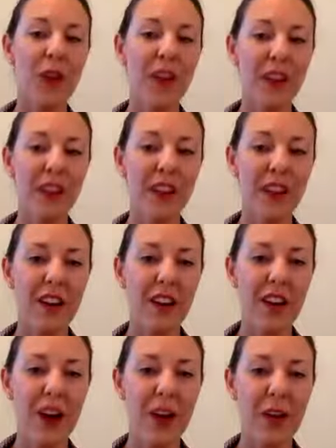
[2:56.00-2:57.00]
healthcare
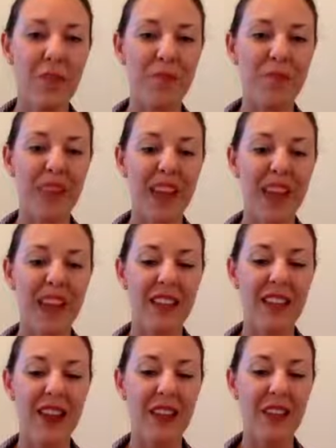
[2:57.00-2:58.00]
has
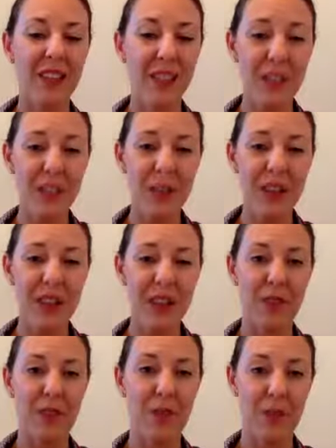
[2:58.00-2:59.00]
obviously been in
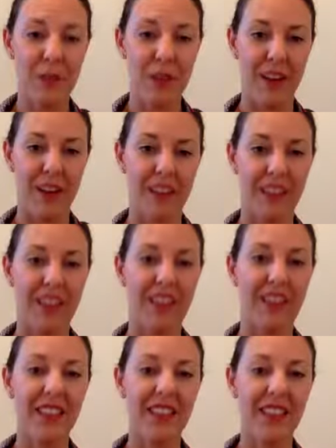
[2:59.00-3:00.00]
the forefront
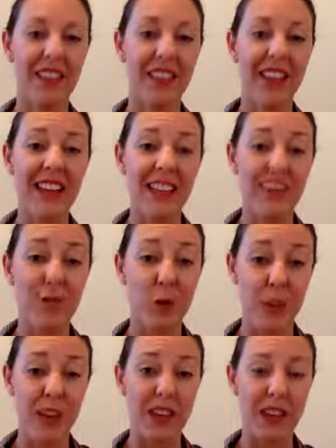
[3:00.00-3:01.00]
the last several
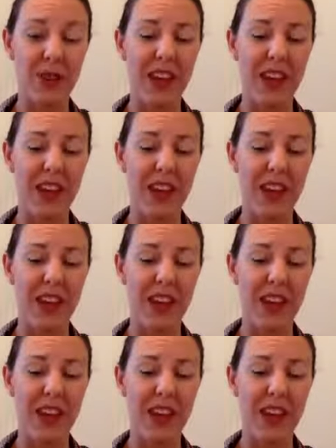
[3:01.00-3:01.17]
weeks,